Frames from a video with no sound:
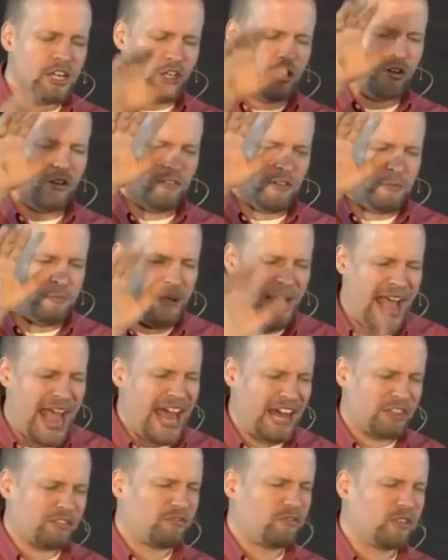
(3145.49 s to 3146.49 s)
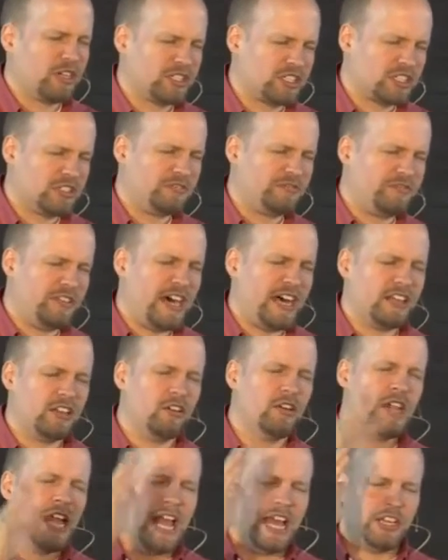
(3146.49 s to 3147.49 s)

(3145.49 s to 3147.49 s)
You have a path for us to follow,